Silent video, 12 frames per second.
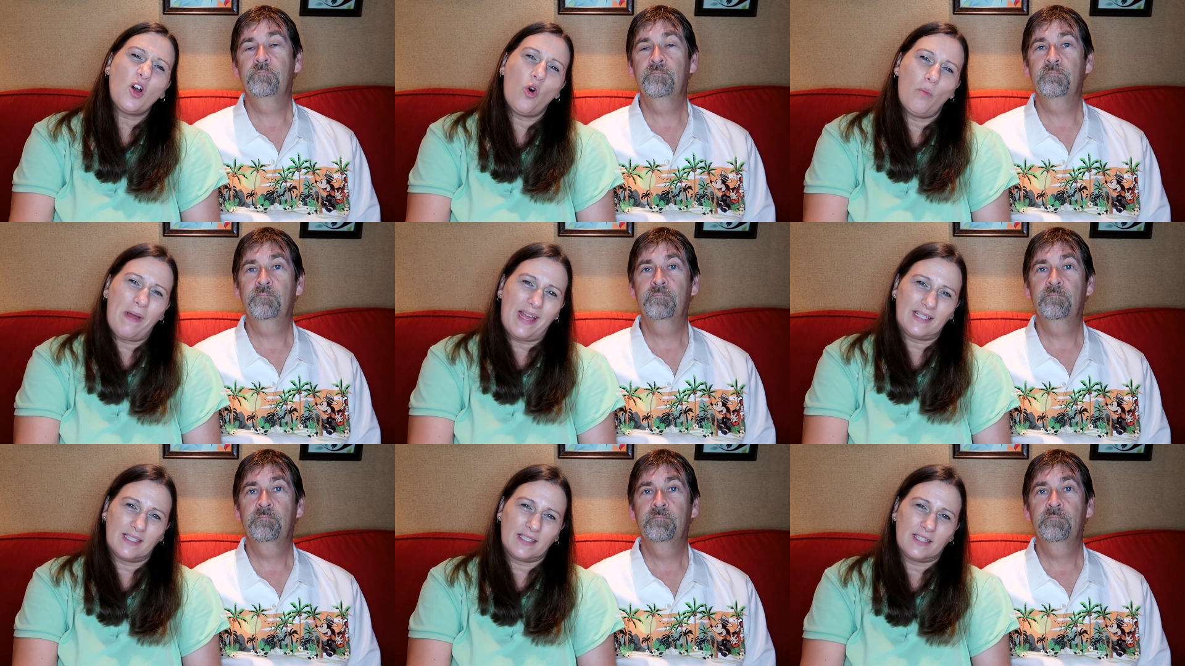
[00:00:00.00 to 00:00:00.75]
Speaker 1: the whole
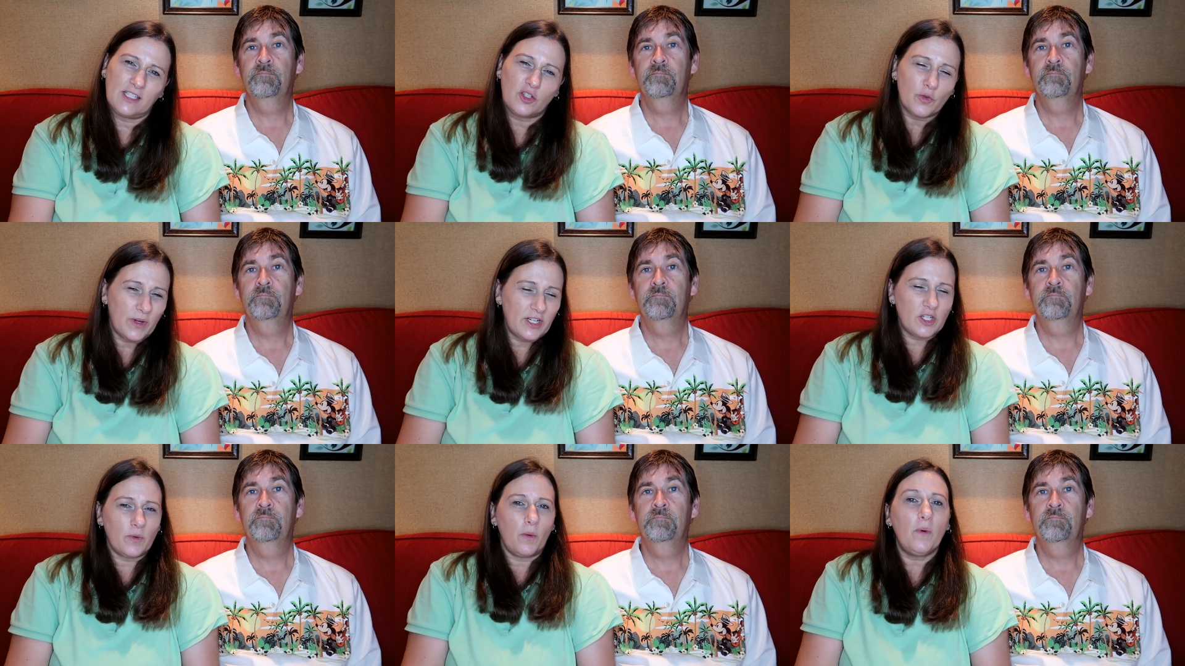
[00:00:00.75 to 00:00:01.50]
mask
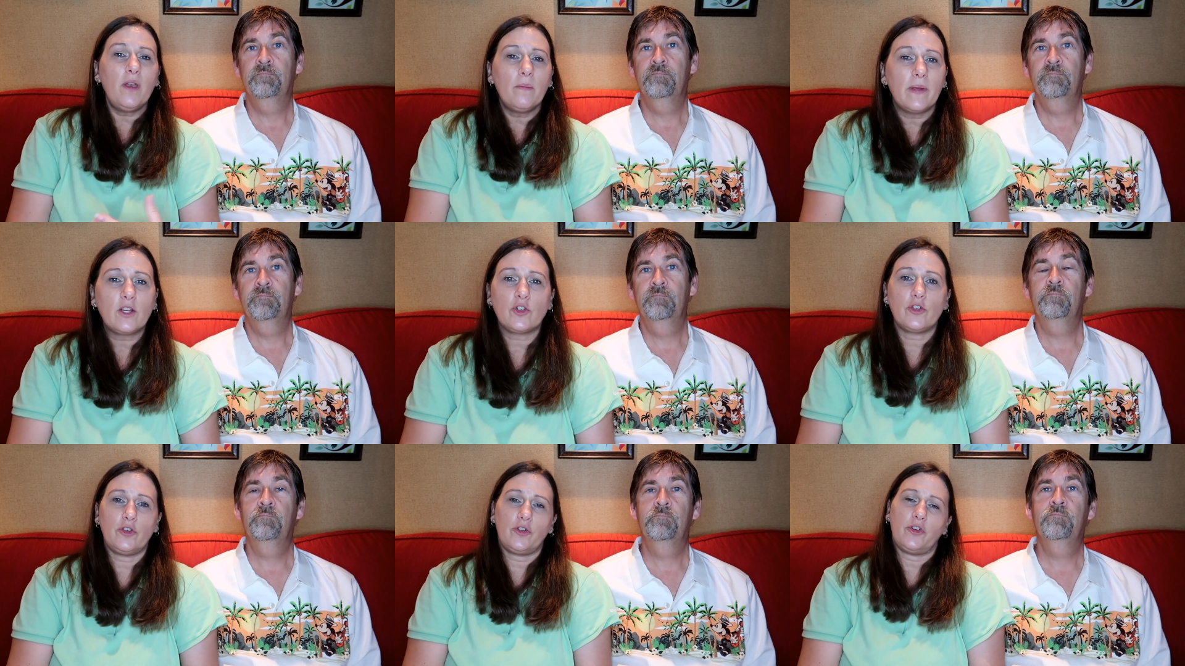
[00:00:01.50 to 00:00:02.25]
situation, we wanted to make
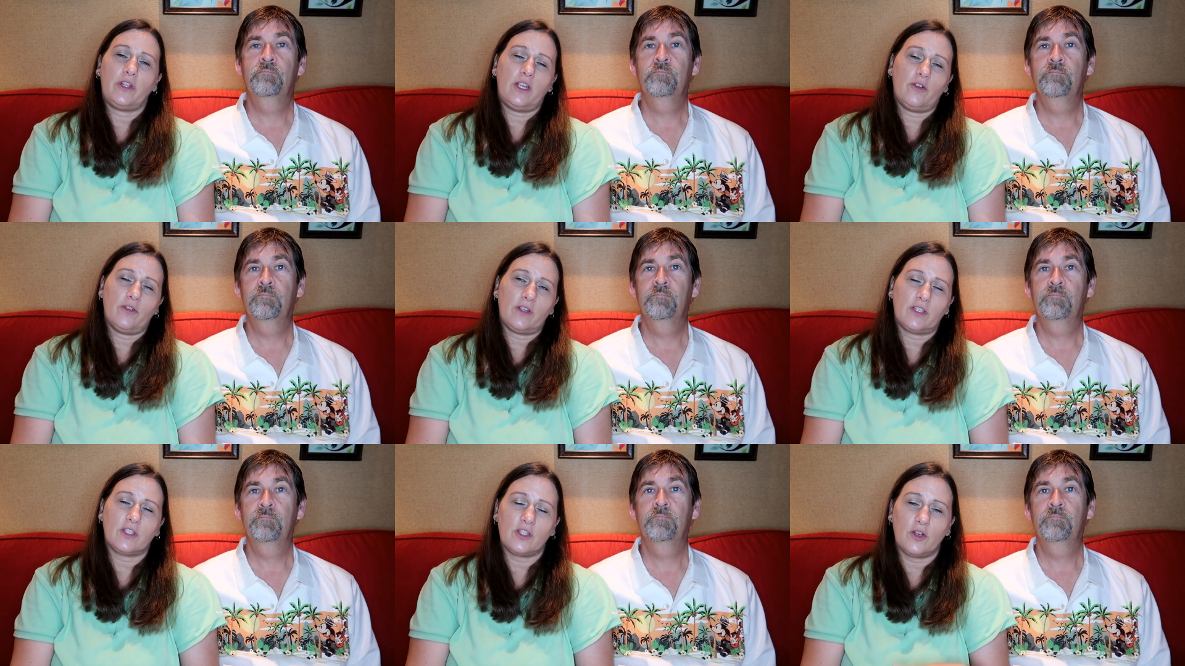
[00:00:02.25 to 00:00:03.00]
sure you could hear
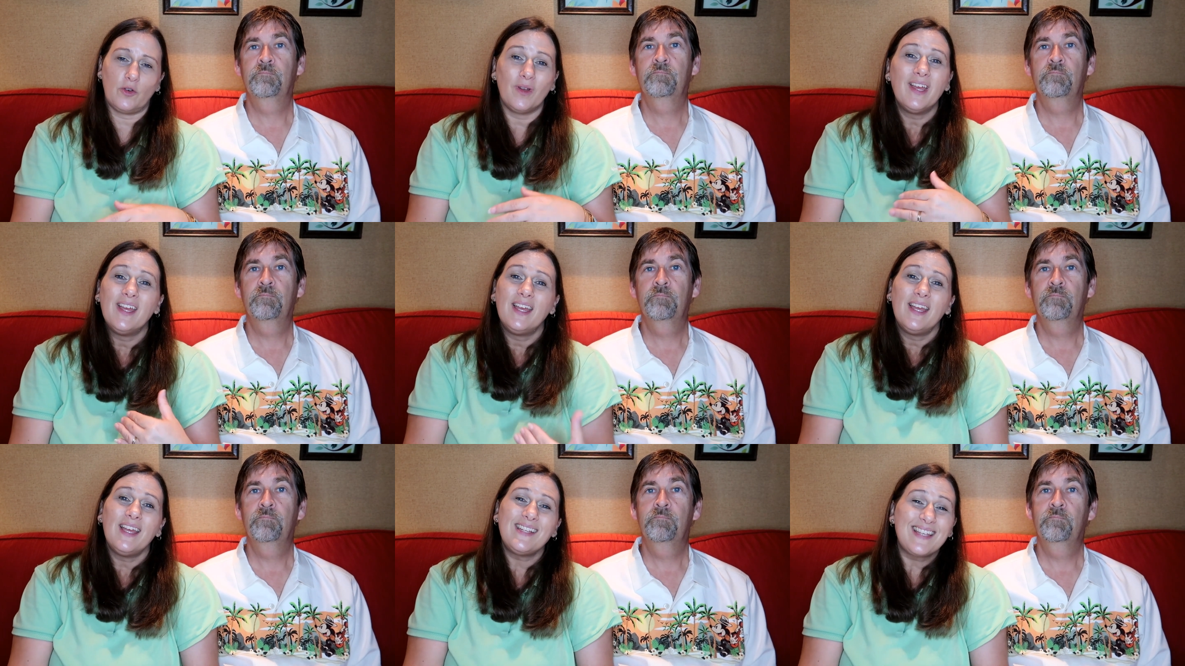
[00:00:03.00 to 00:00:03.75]
us. So
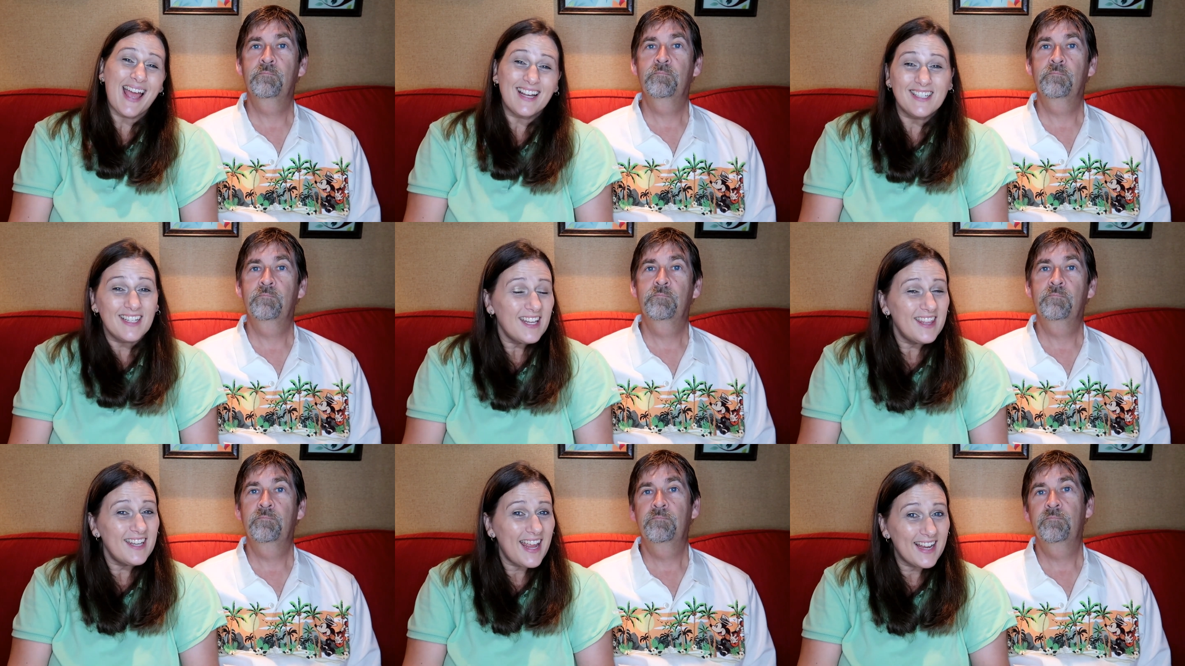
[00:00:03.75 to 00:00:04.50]
it's
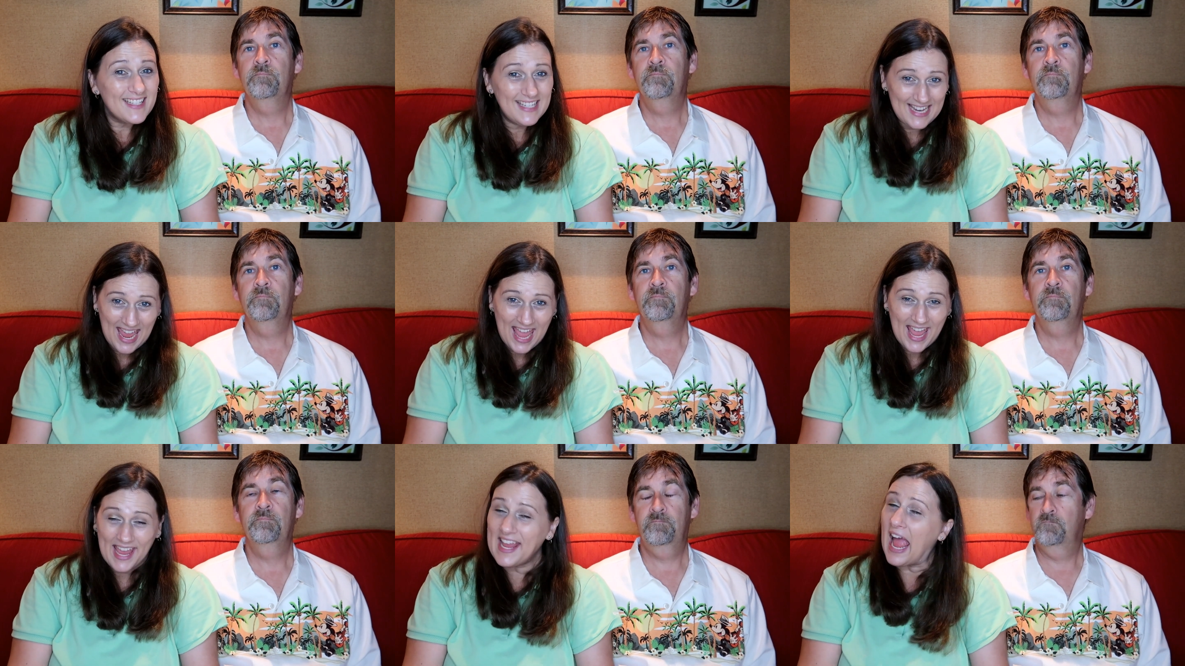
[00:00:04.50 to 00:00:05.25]
actually the next
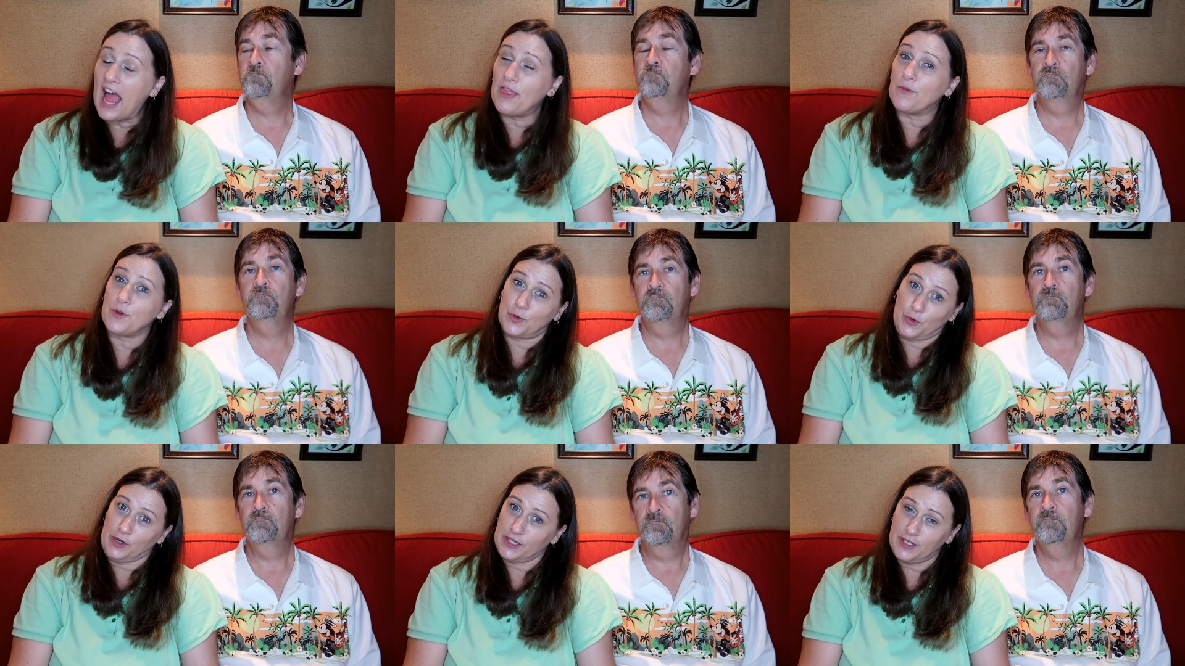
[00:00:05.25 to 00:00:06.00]
day at the
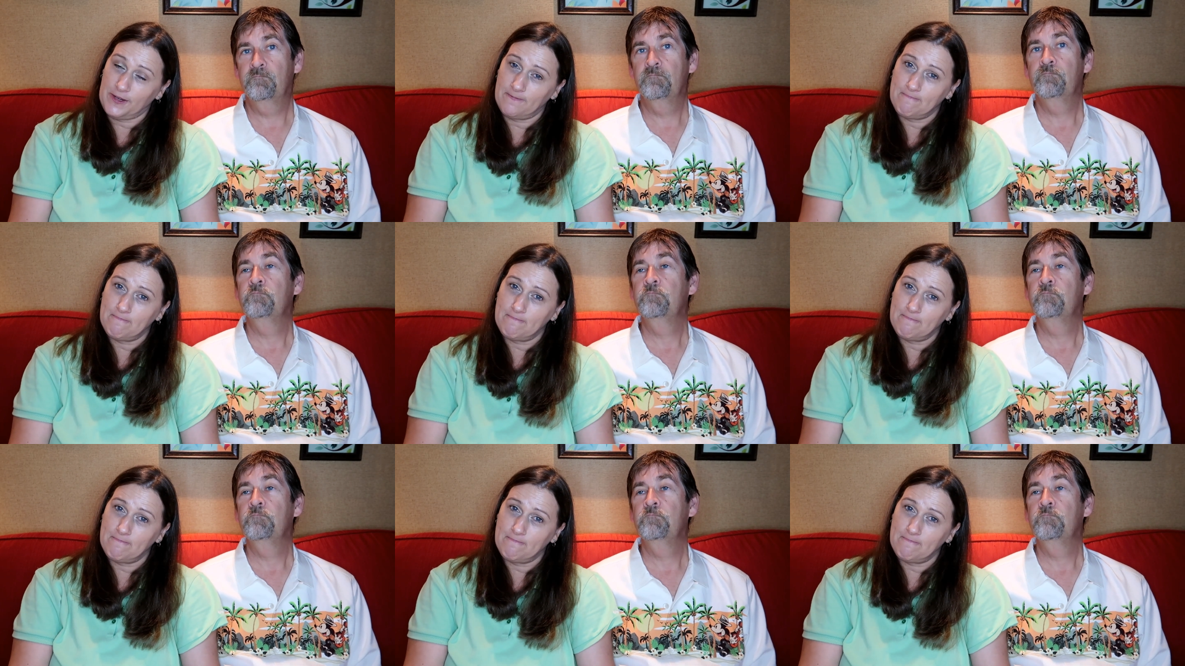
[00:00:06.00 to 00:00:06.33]
resort.